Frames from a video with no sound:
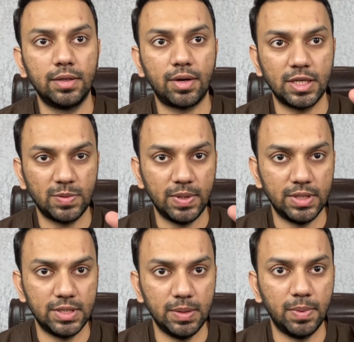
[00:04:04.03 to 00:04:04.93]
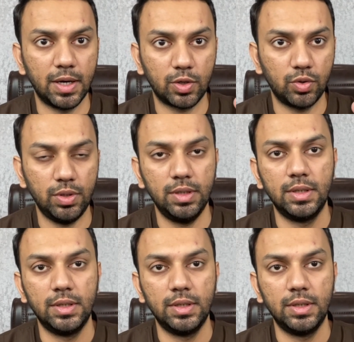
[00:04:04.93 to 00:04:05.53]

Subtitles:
transparency barcode.